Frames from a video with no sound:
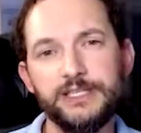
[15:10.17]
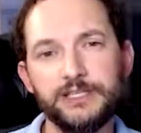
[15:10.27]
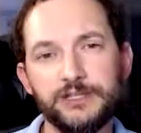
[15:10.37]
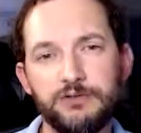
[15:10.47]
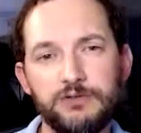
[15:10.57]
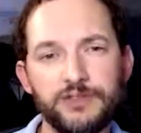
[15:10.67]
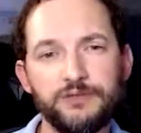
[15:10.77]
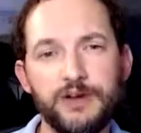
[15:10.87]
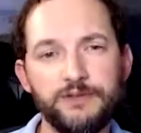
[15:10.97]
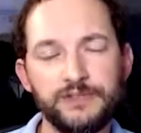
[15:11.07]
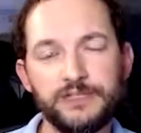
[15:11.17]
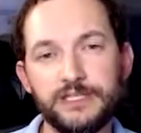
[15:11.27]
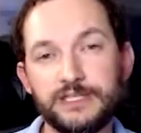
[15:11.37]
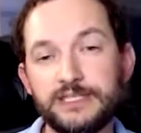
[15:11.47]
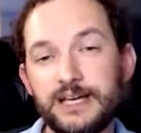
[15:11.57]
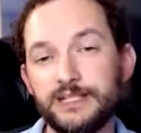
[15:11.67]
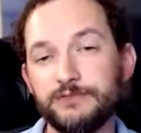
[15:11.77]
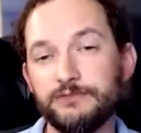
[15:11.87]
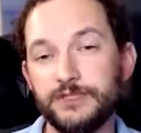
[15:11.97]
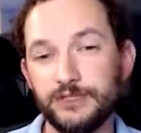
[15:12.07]
is that cross-referencing is done
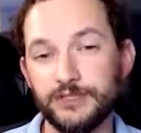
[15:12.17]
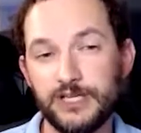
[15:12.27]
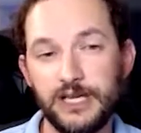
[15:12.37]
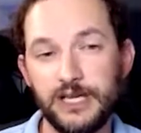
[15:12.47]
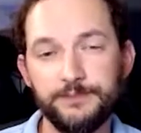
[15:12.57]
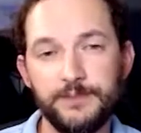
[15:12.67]
in real time.